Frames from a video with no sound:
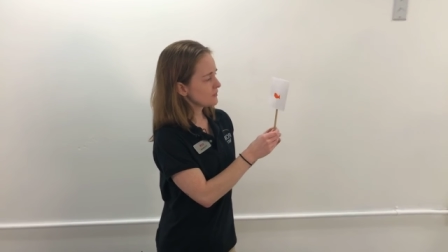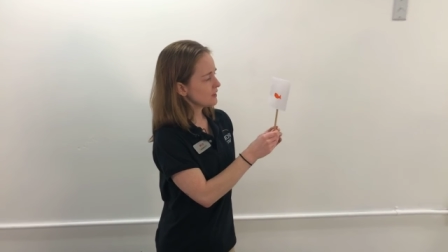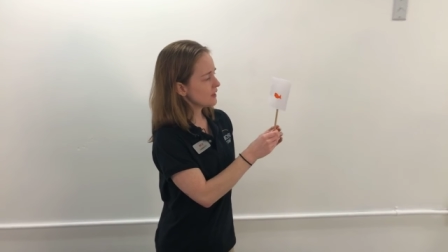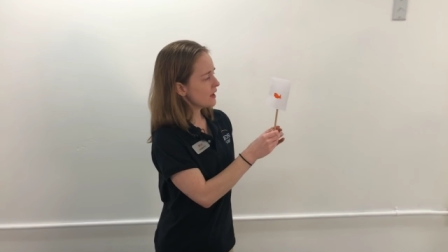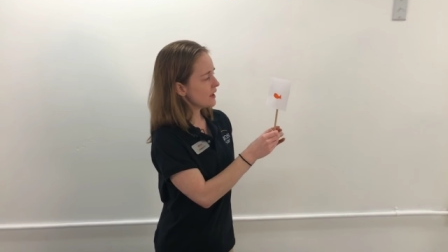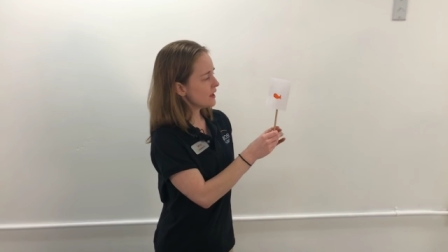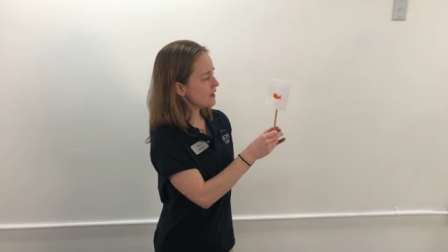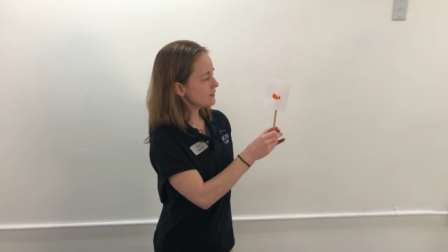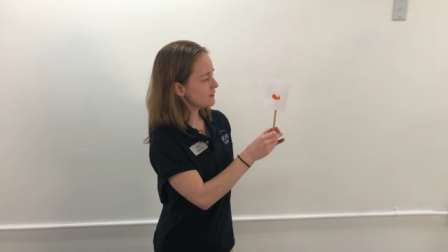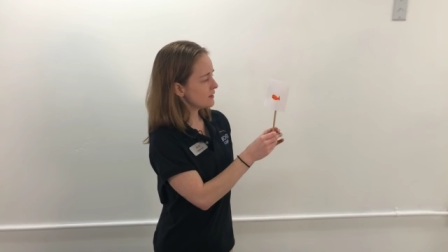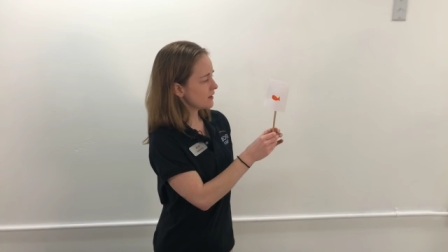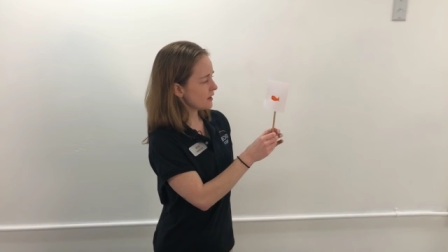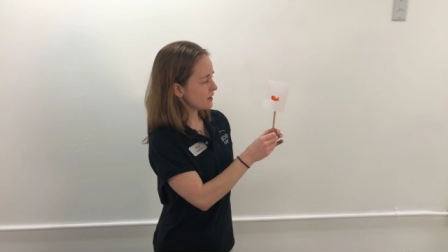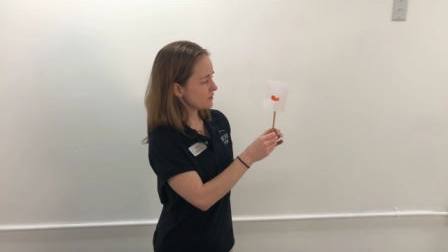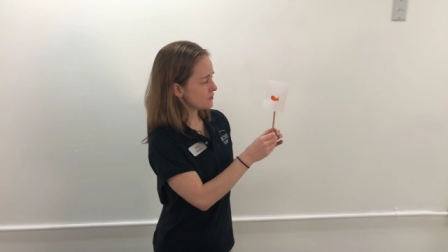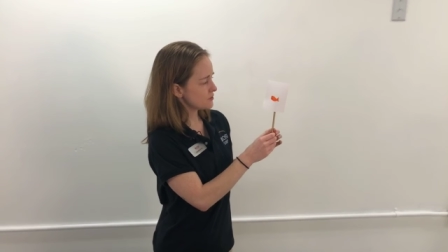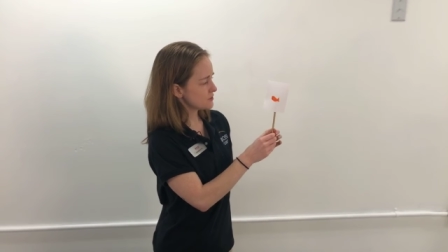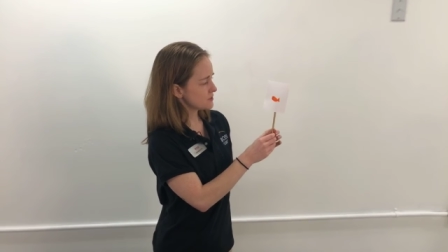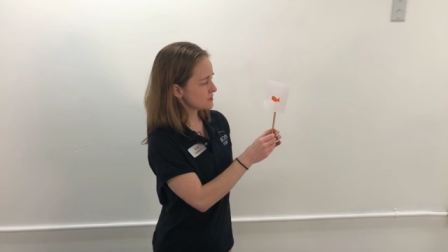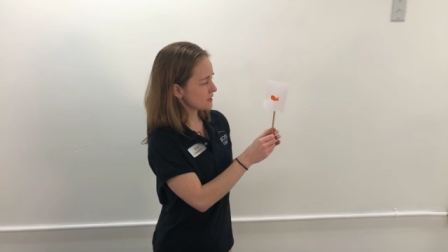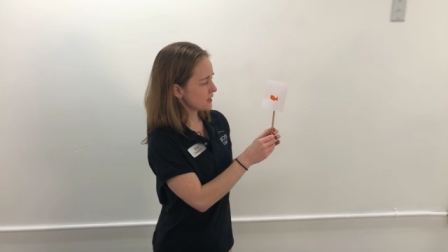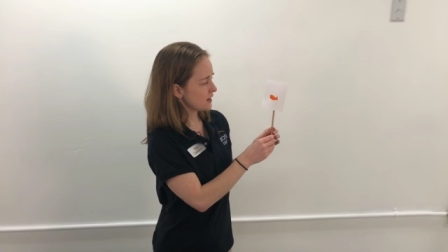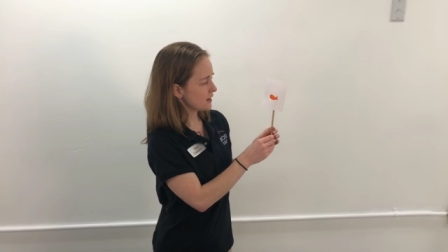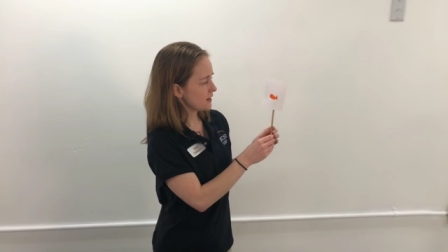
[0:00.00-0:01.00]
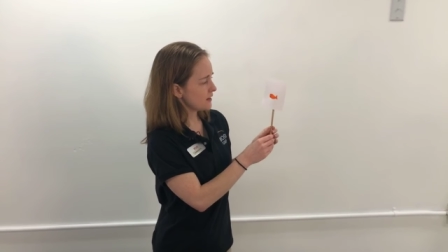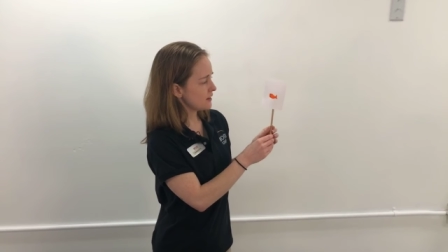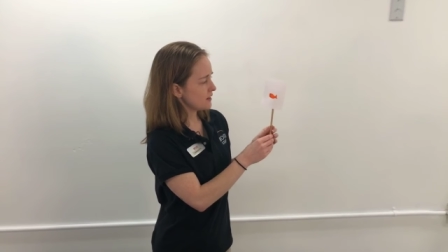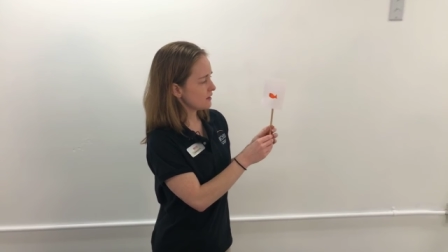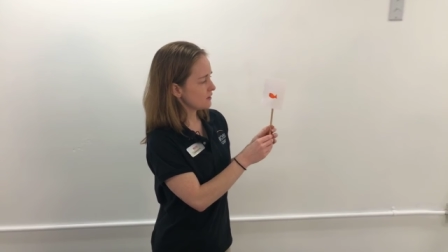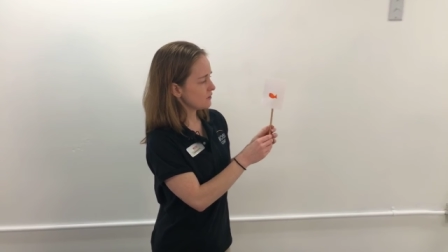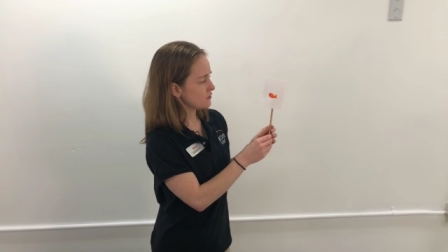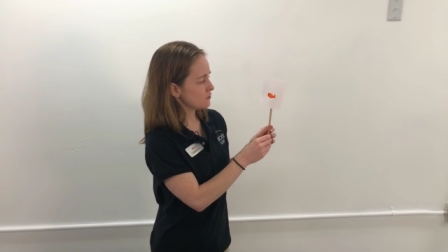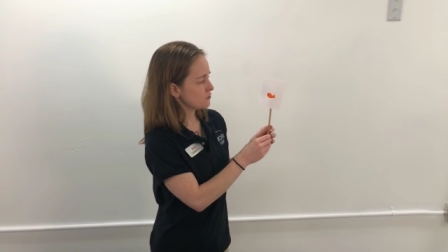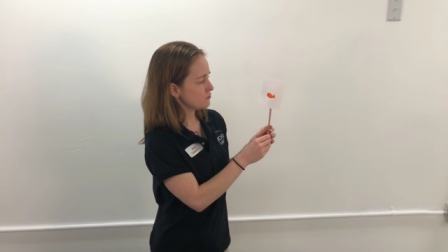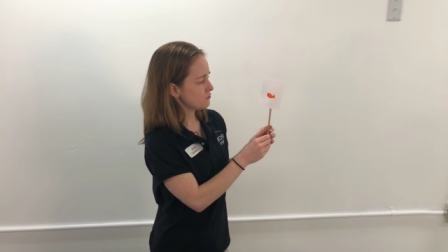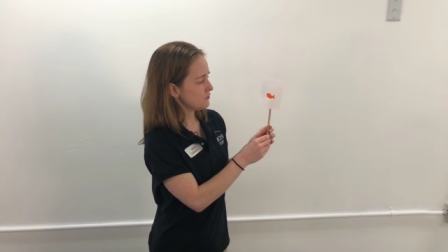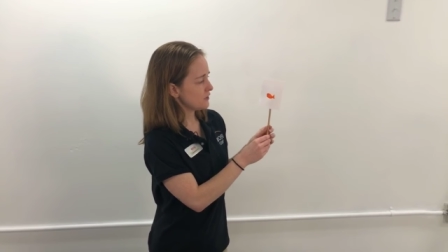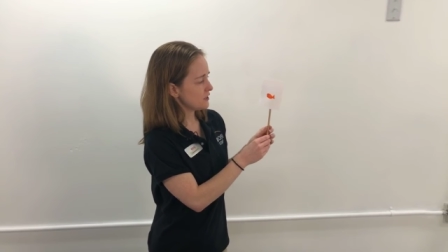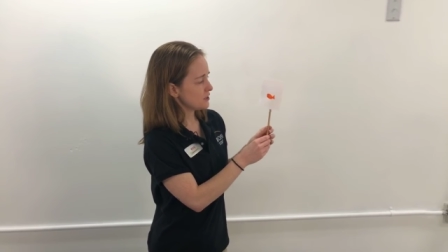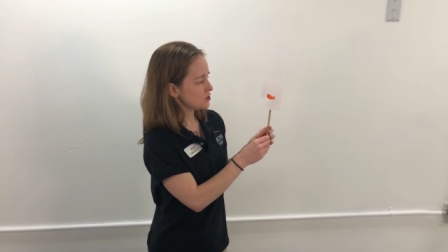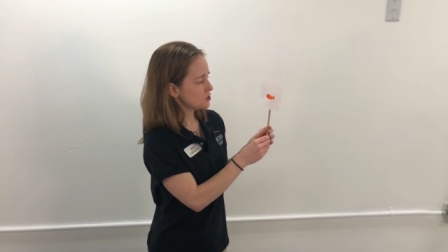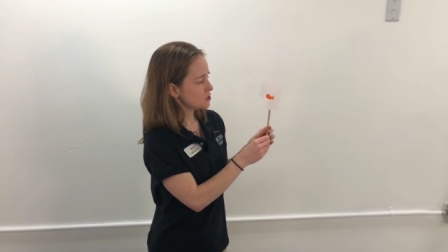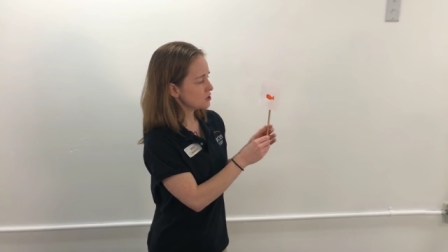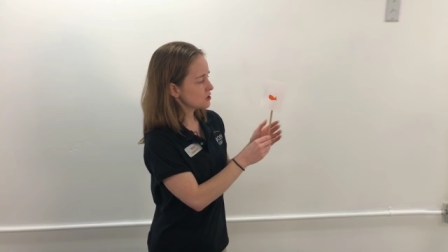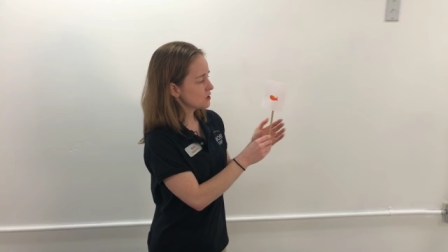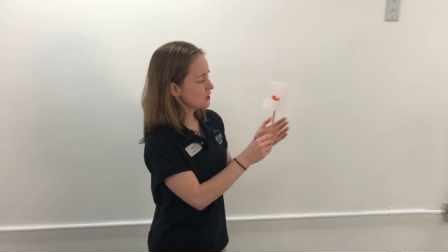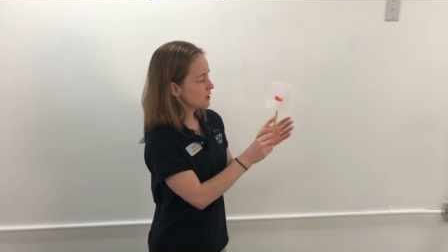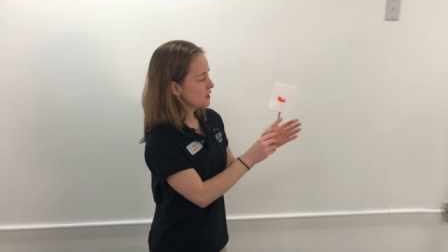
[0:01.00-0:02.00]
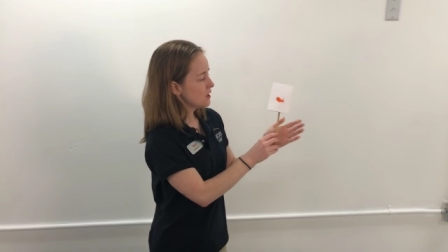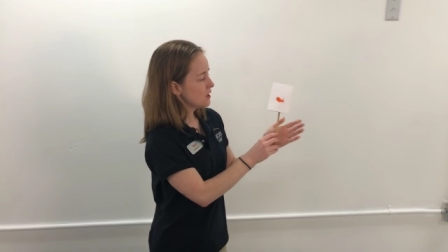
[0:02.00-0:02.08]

and the other side a little fish.